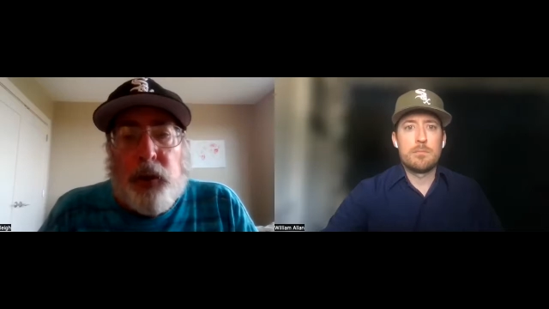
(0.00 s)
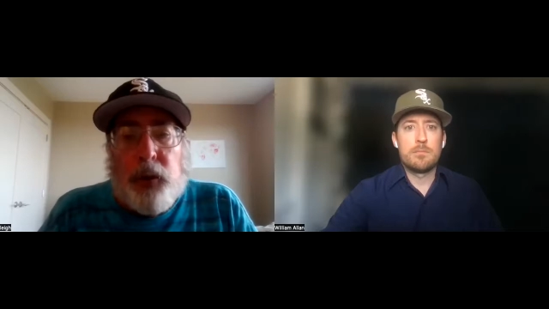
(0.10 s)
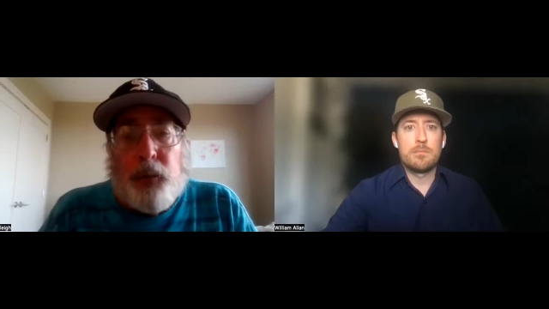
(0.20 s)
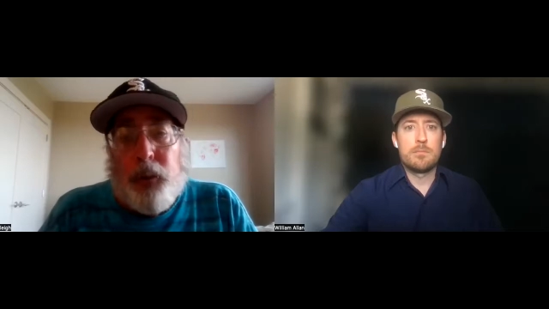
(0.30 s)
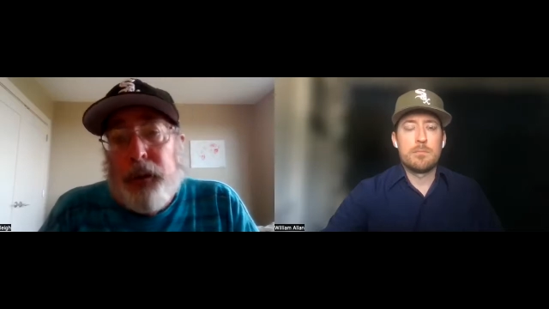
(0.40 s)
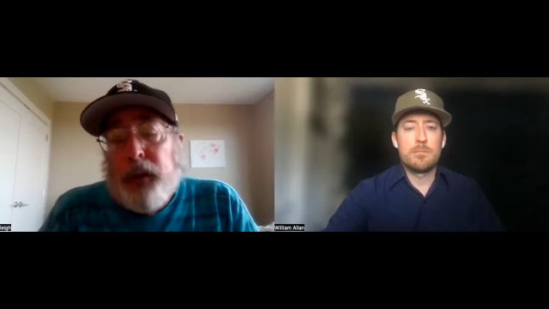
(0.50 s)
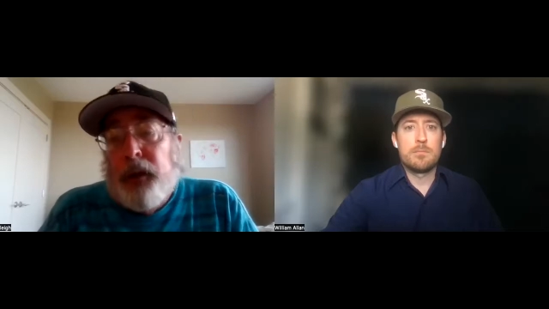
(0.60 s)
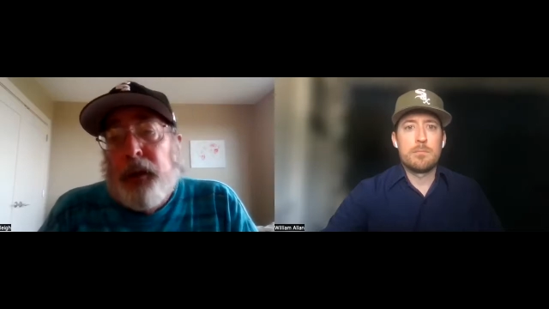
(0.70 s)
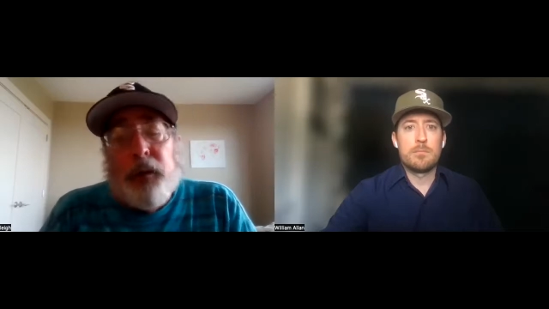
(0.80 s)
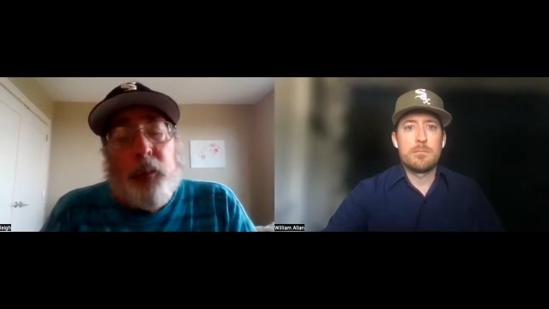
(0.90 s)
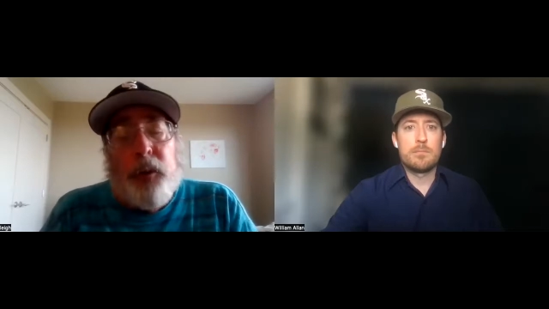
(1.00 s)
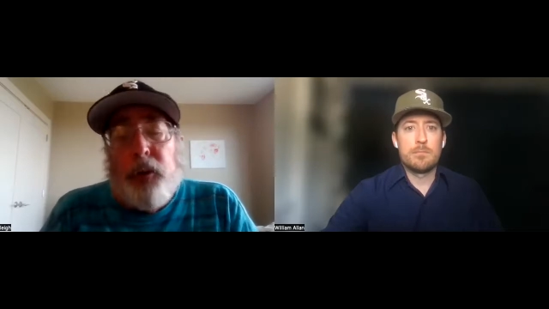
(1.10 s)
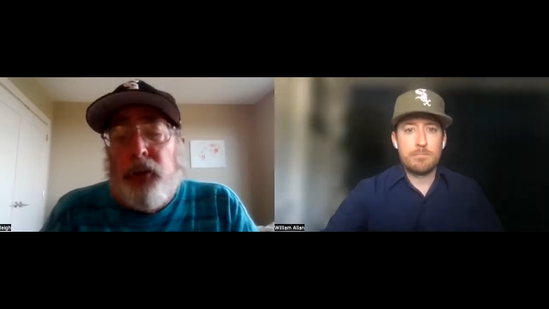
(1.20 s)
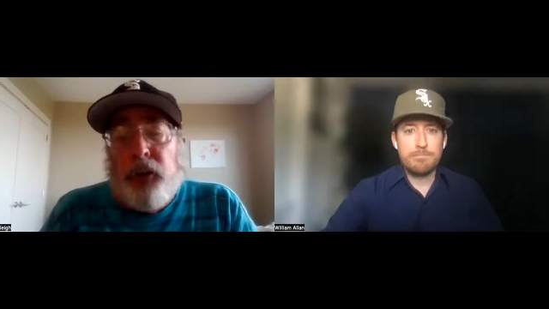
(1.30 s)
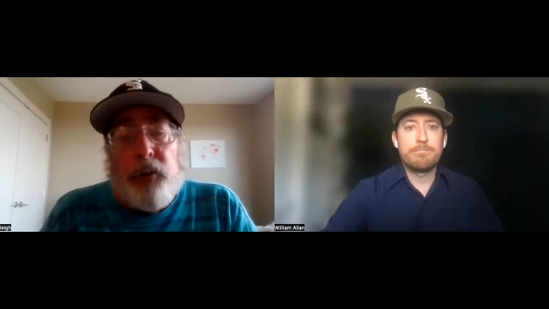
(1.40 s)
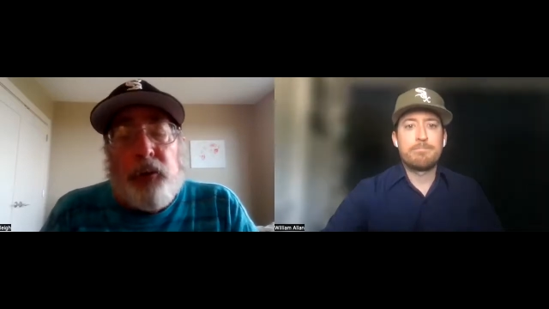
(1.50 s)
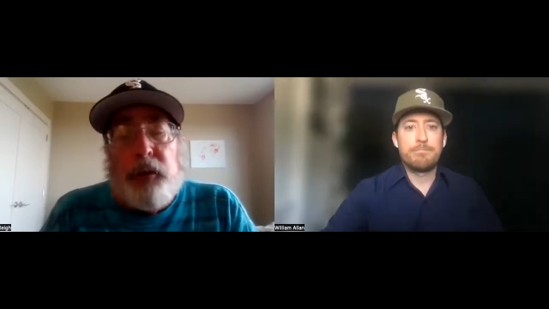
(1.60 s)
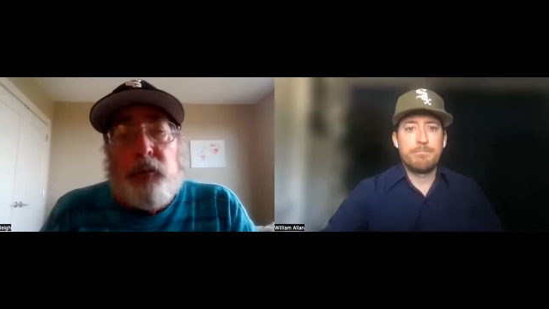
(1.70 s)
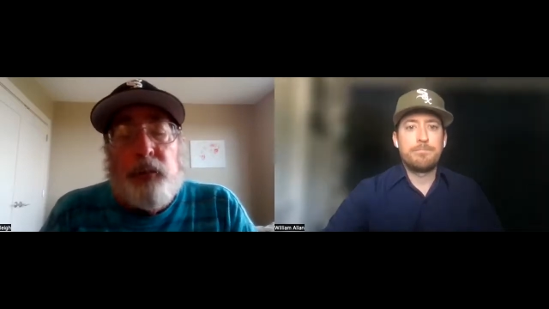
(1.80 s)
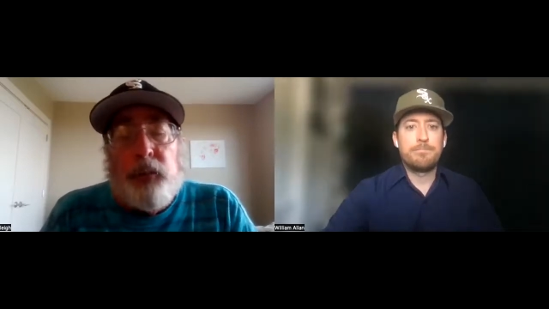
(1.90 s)
Speaker 1: at this point? Now, we all know
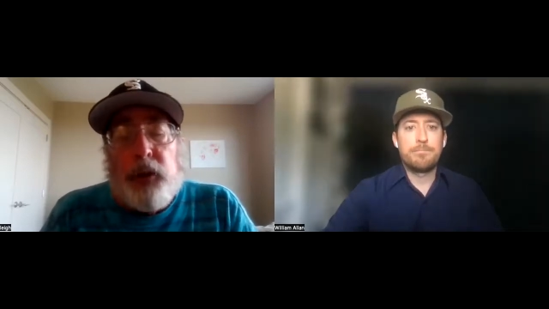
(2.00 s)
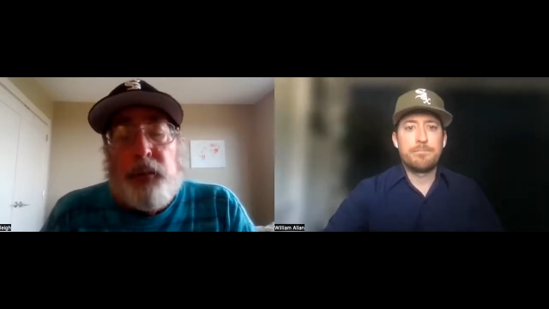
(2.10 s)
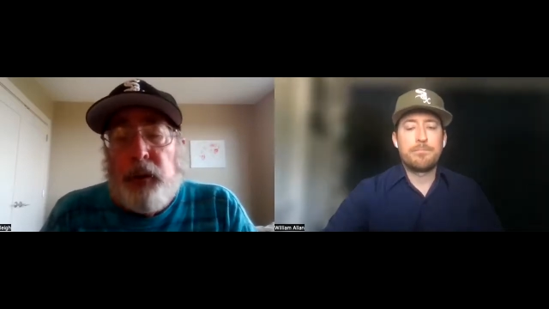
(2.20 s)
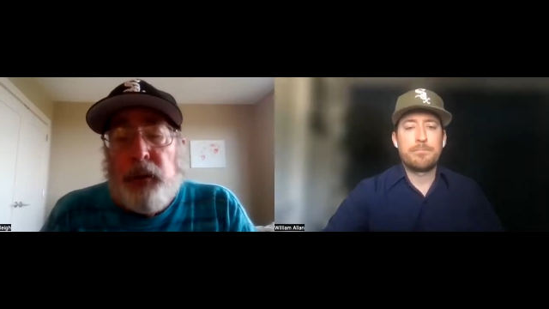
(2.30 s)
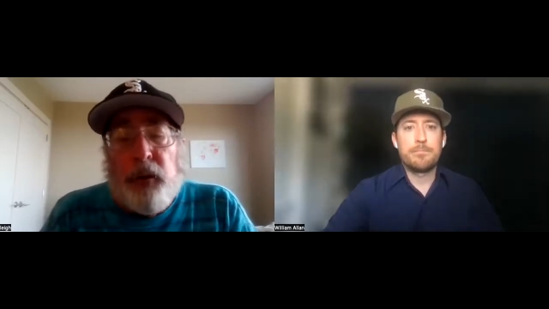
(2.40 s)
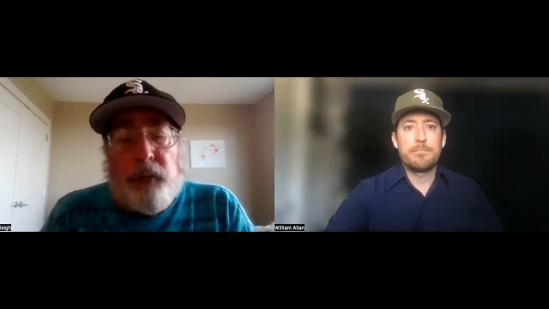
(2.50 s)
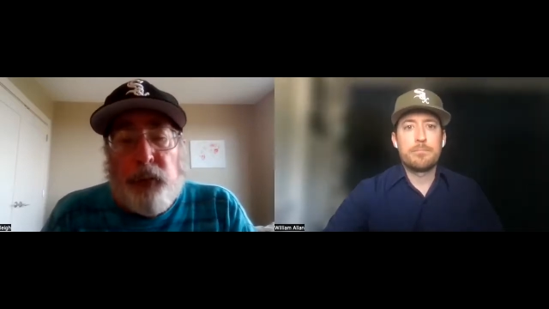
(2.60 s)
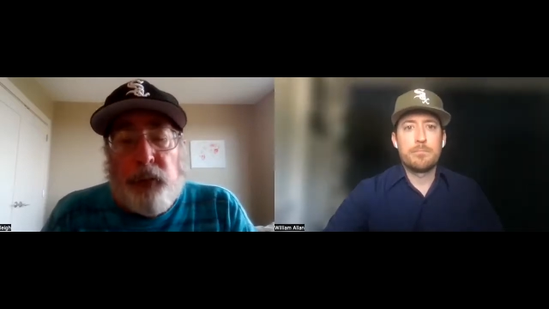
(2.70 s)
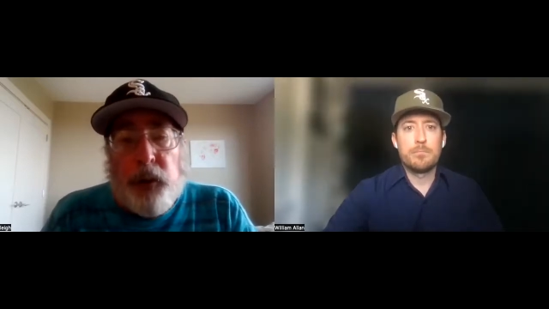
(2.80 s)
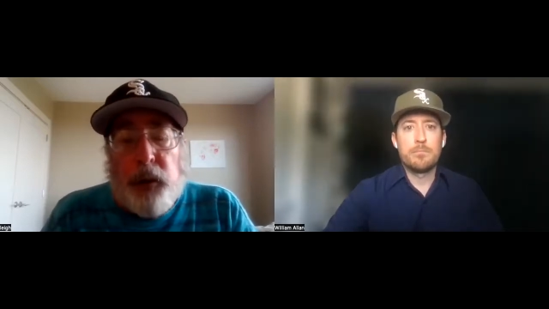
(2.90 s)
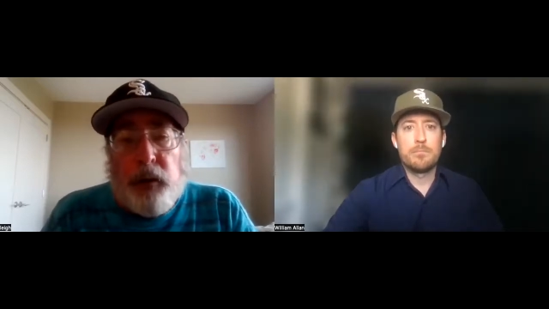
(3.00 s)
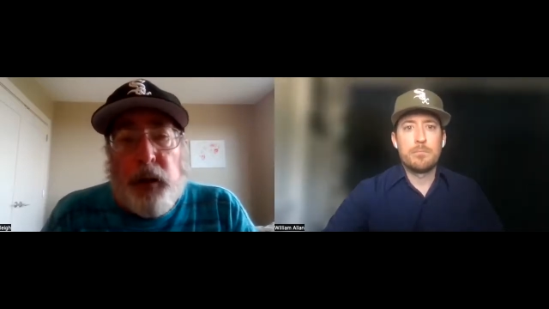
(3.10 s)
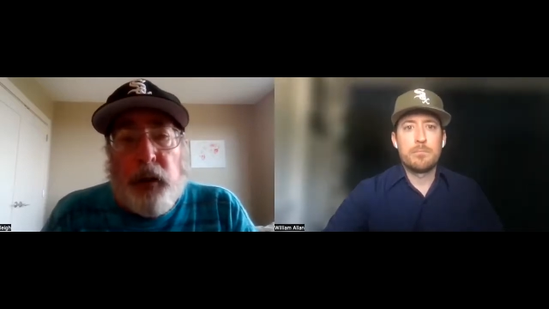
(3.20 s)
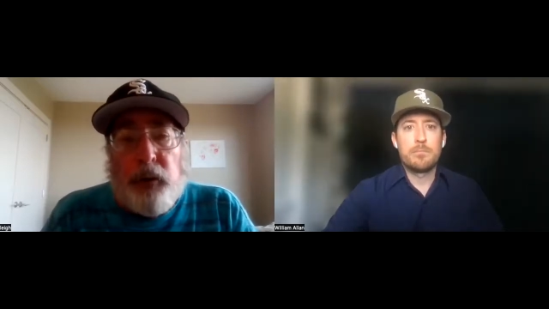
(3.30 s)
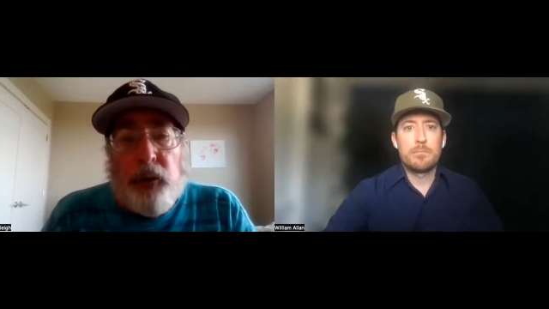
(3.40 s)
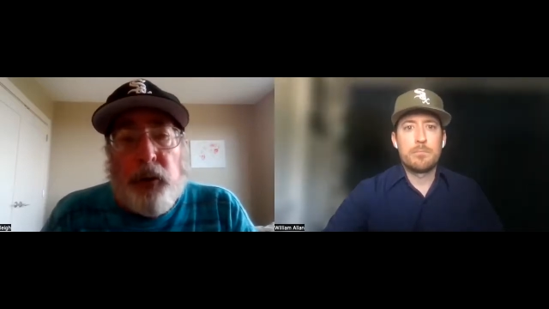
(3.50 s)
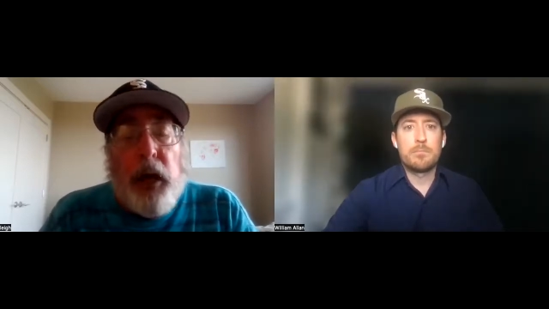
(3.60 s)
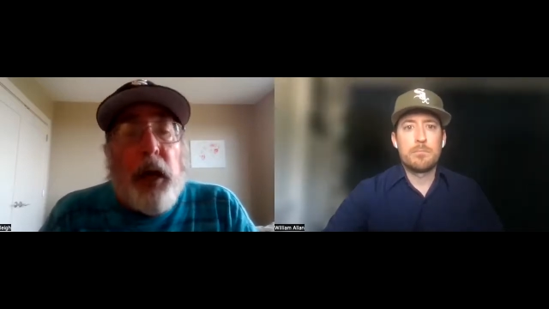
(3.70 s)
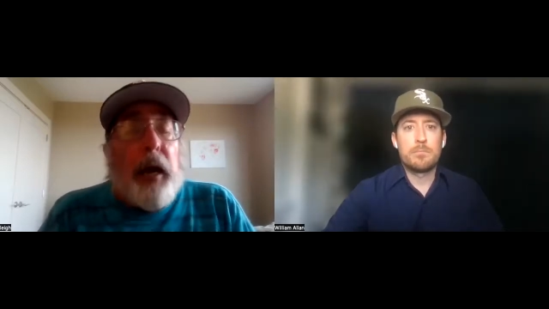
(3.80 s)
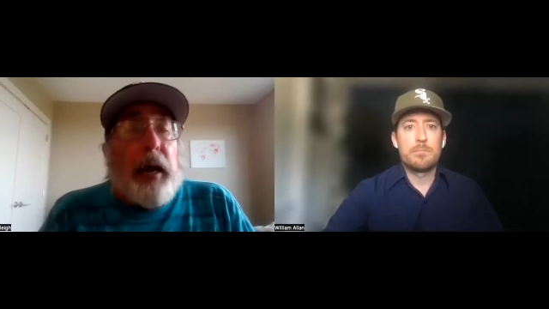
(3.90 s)
the team's much better off with Miguel Cairo
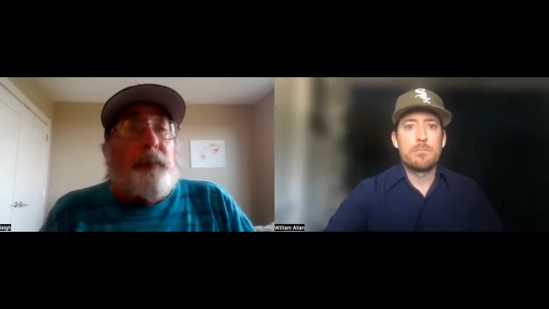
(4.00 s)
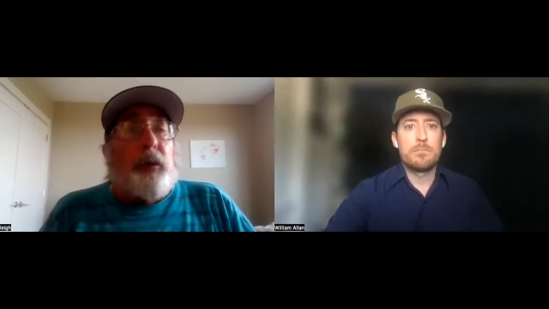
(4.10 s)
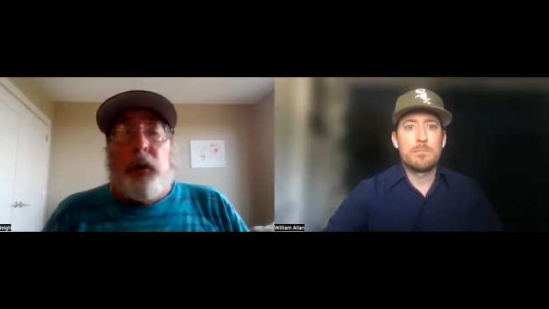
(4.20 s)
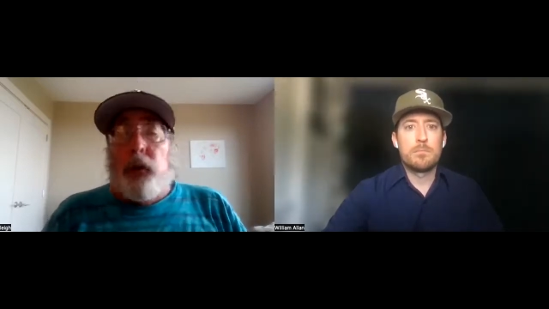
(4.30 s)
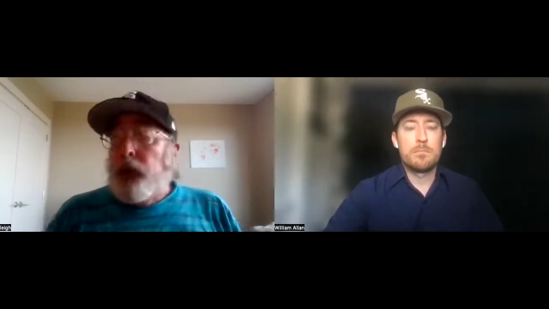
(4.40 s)
there. And,